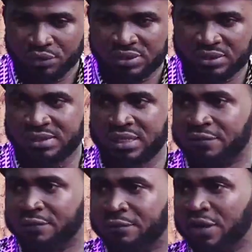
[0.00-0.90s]

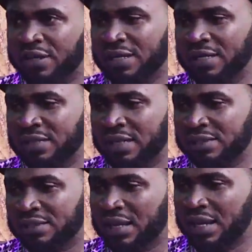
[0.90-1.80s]
seek for
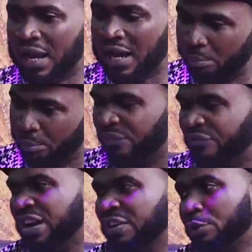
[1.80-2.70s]
intelligence and be
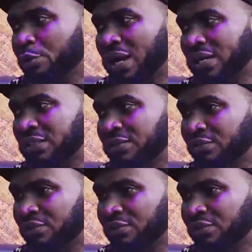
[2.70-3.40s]
very proactive,